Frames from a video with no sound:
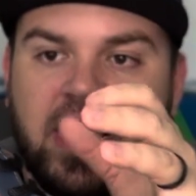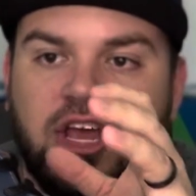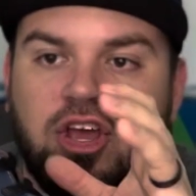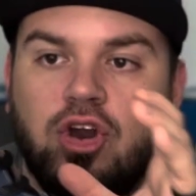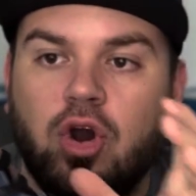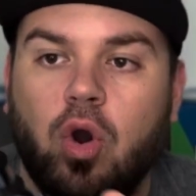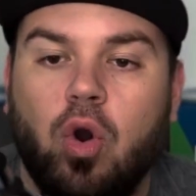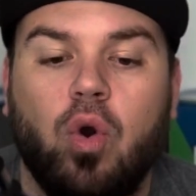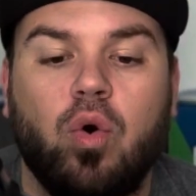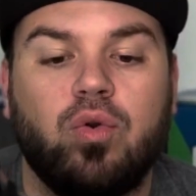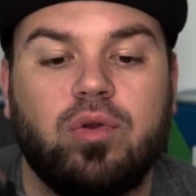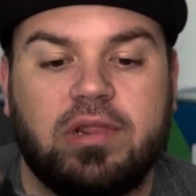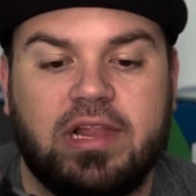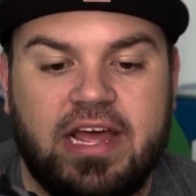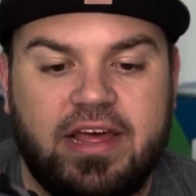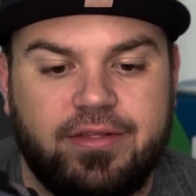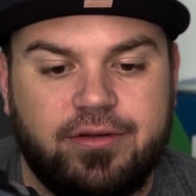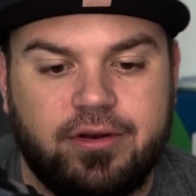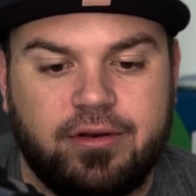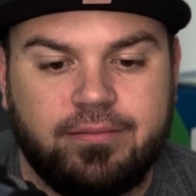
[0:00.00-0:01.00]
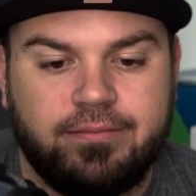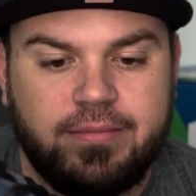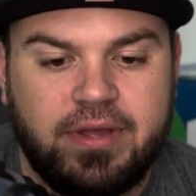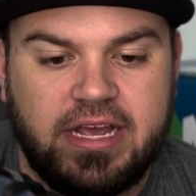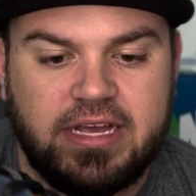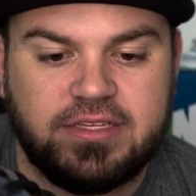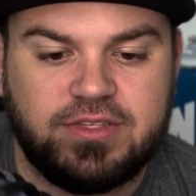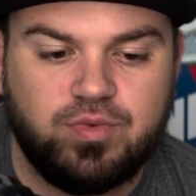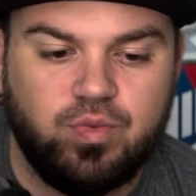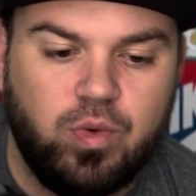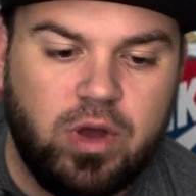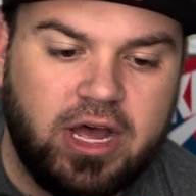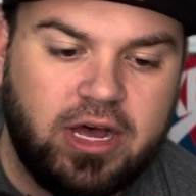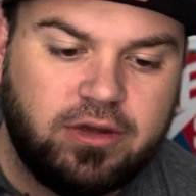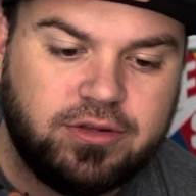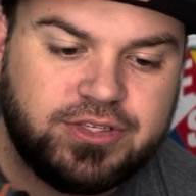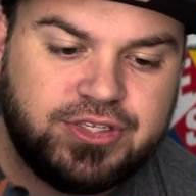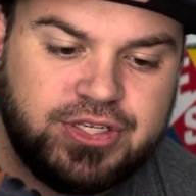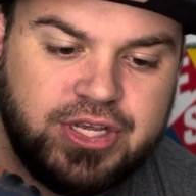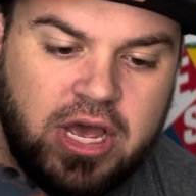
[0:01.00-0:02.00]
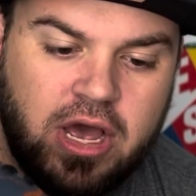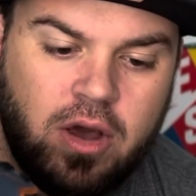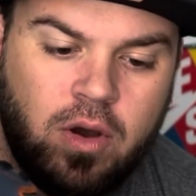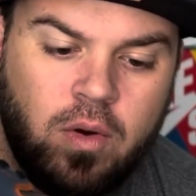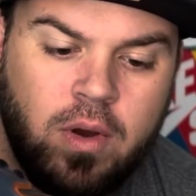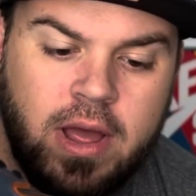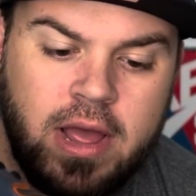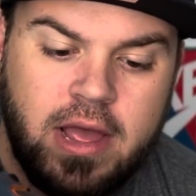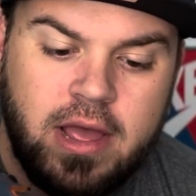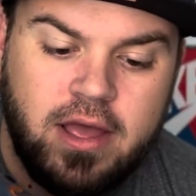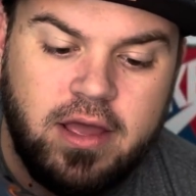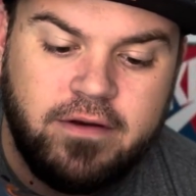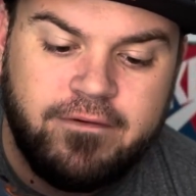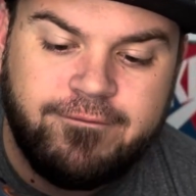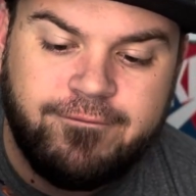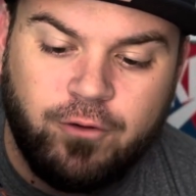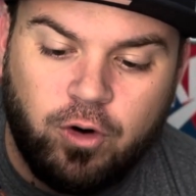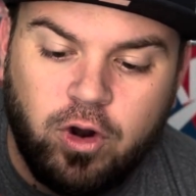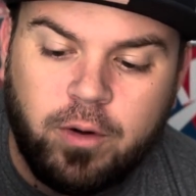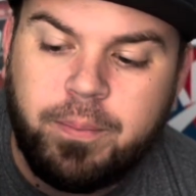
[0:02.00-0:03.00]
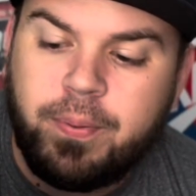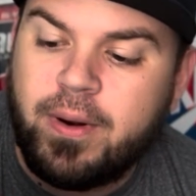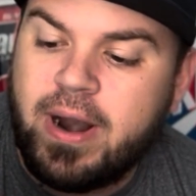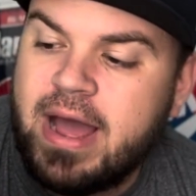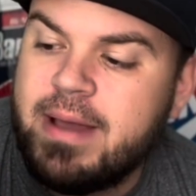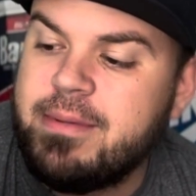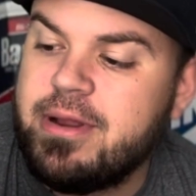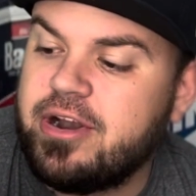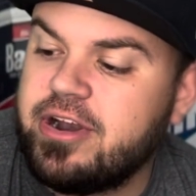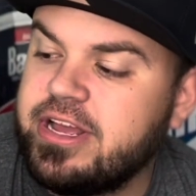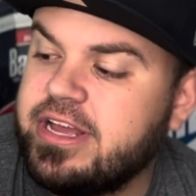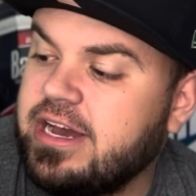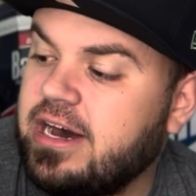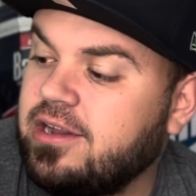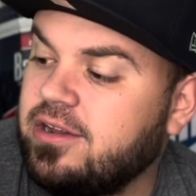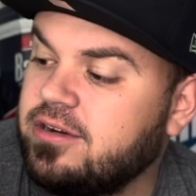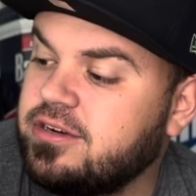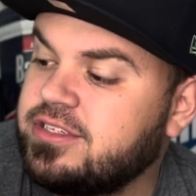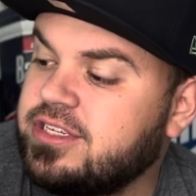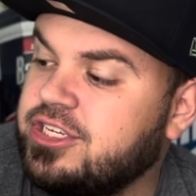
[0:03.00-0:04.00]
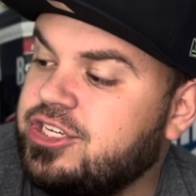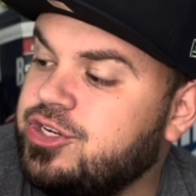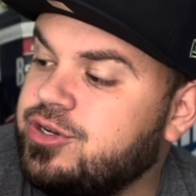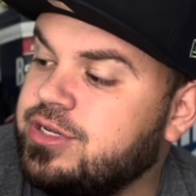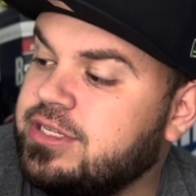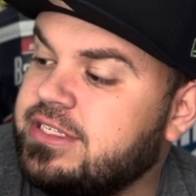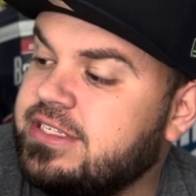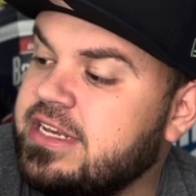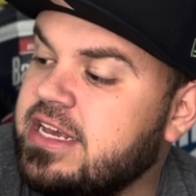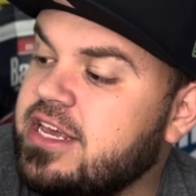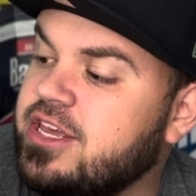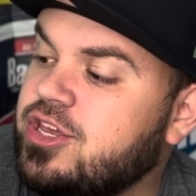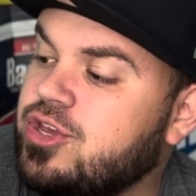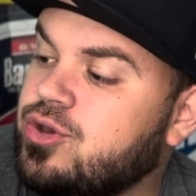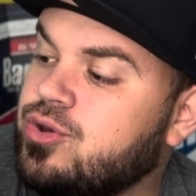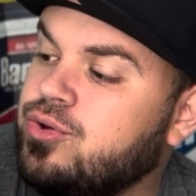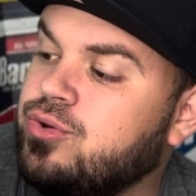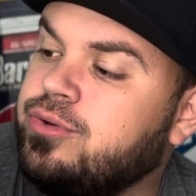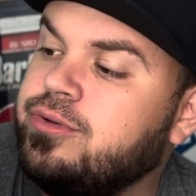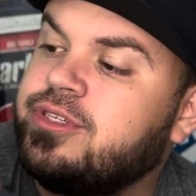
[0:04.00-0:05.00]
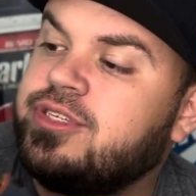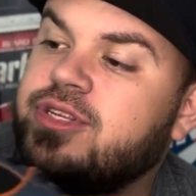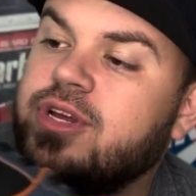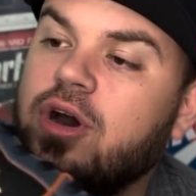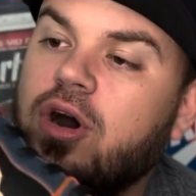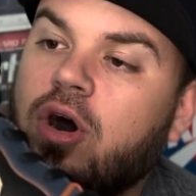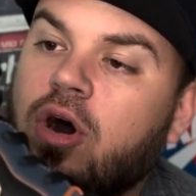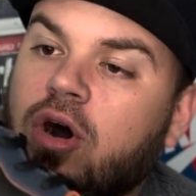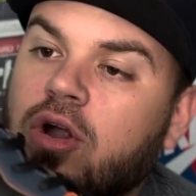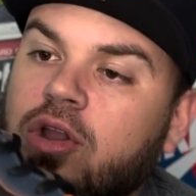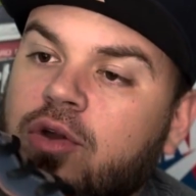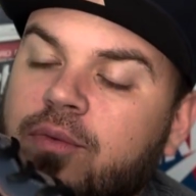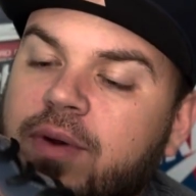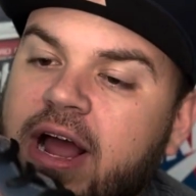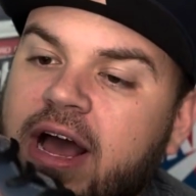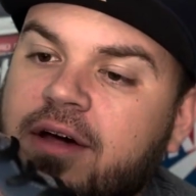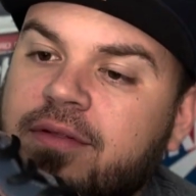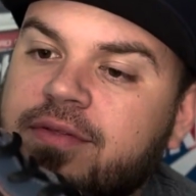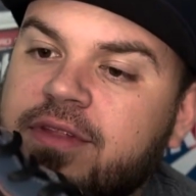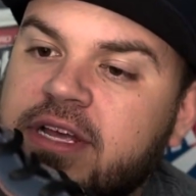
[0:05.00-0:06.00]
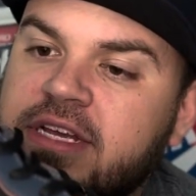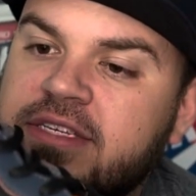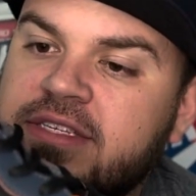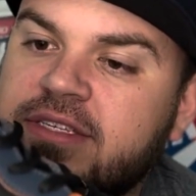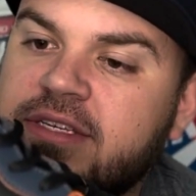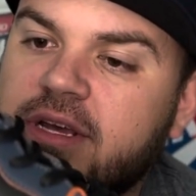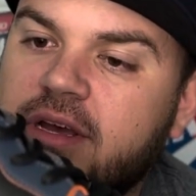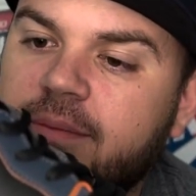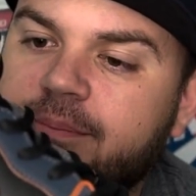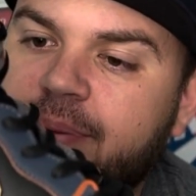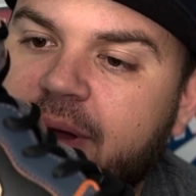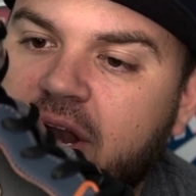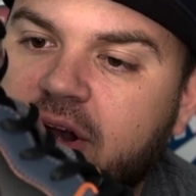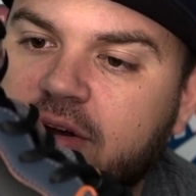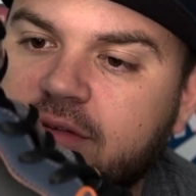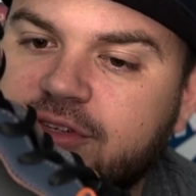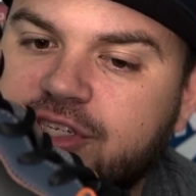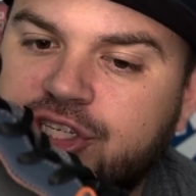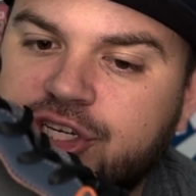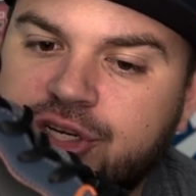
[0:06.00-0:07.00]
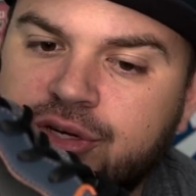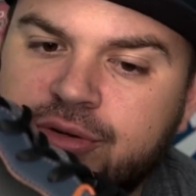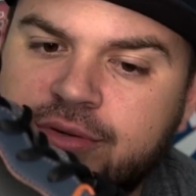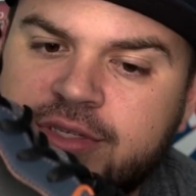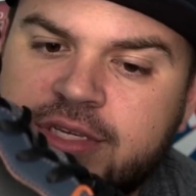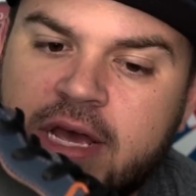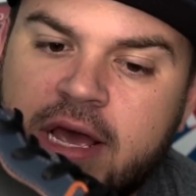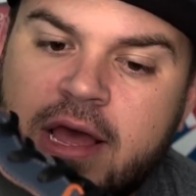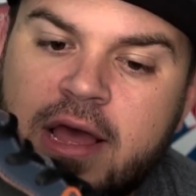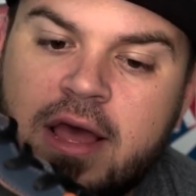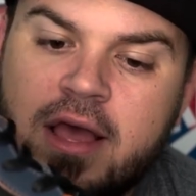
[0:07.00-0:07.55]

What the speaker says: gold leather as well. So four primary colors that you can see used all around this pair of shoes.